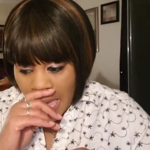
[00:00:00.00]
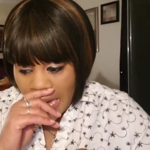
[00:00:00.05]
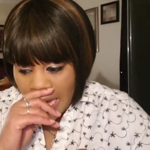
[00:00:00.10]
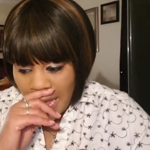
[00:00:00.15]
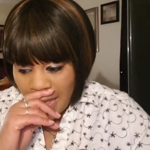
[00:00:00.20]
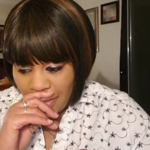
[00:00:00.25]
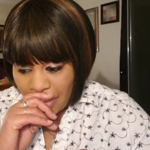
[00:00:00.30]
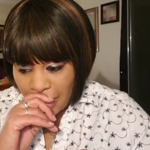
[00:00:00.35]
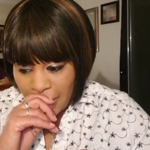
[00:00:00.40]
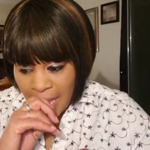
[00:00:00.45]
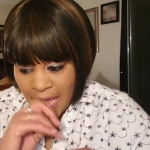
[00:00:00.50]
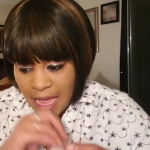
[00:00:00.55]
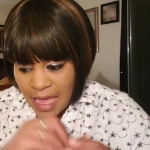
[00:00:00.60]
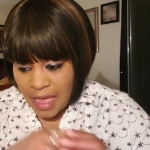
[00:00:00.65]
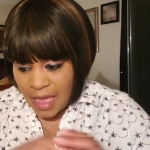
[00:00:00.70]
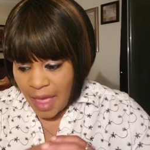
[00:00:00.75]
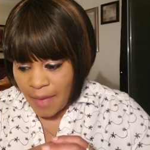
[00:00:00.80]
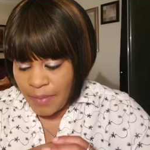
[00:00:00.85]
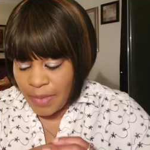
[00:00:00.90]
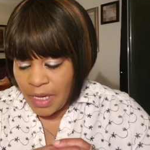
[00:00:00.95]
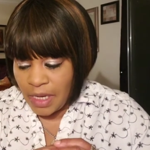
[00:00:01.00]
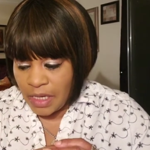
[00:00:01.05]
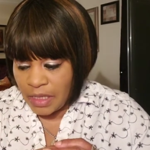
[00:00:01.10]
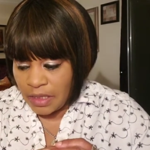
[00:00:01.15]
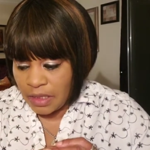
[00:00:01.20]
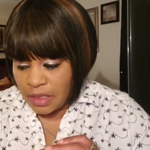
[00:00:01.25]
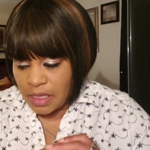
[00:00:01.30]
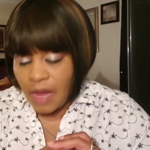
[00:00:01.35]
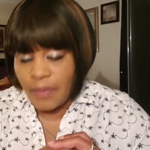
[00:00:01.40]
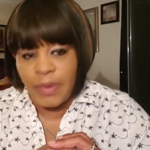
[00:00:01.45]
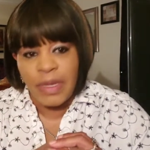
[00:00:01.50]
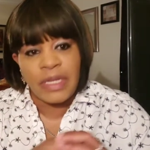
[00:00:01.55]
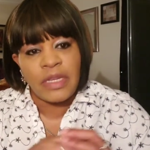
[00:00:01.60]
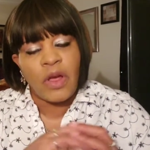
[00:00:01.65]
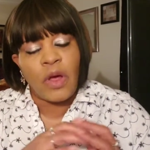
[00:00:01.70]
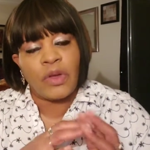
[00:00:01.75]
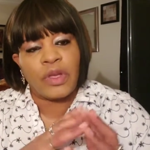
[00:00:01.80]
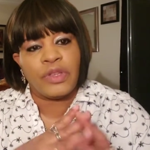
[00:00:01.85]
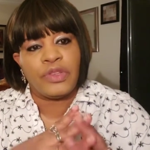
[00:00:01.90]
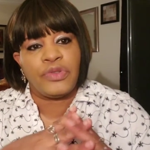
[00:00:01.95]
And I think I've been
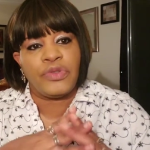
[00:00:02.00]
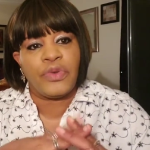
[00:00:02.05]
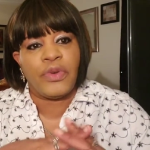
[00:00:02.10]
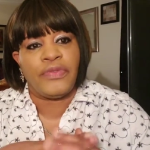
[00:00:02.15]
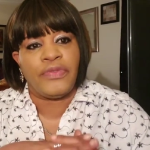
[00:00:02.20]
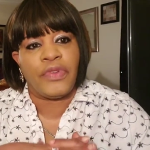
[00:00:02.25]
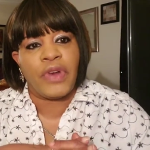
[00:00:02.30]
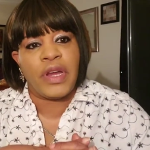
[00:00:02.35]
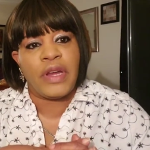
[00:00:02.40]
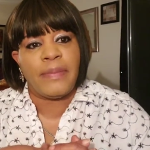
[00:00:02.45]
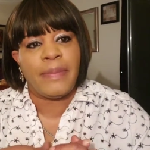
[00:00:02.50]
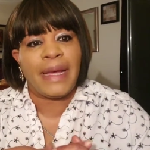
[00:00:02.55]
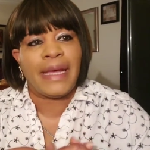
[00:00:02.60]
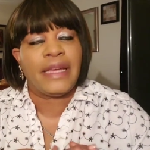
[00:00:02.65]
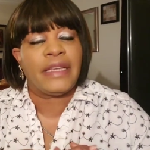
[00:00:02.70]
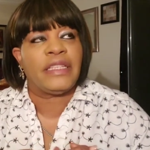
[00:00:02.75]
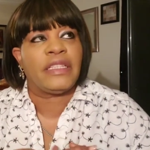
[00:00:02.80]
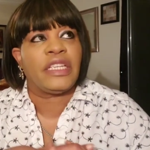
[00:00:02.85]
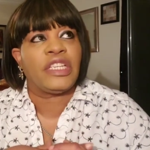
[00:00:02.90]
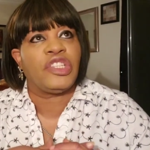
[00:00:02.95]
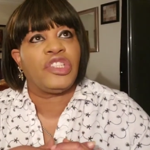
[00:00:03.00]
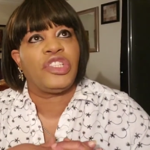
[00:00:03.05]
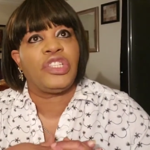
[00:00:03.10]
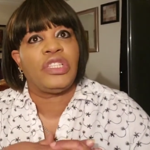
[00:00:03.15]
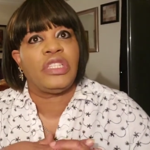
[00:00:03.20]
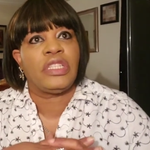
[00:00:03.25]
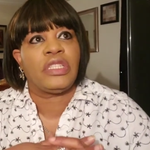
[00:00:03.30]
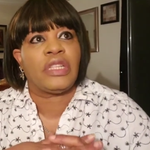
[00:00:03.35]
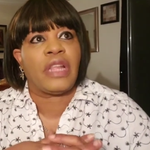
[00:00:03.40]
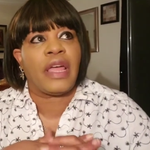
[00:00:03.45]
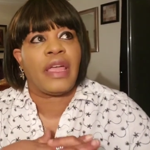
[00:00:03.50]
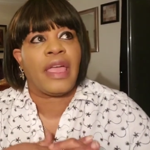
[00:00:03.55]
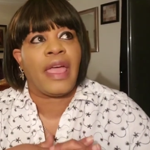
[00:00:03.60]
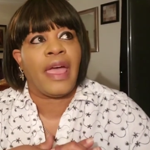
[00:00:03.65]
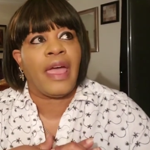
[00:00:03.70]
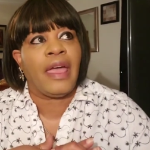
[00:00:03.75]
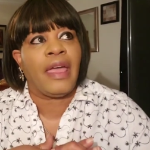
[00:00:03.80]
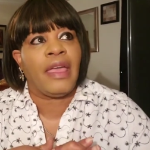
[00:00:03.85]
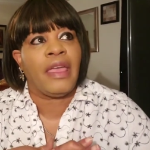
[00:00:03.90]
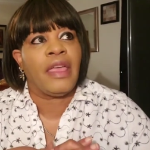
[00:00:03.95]
talking to a friend of mine, and she's just like,
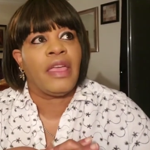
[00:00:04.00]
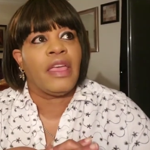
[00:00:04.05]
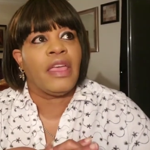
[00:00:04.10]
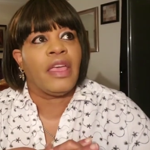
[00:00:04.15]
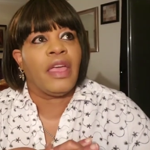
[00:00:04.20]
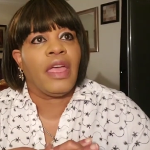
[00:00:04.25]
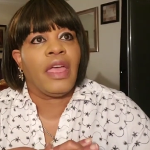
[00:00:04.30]
hey,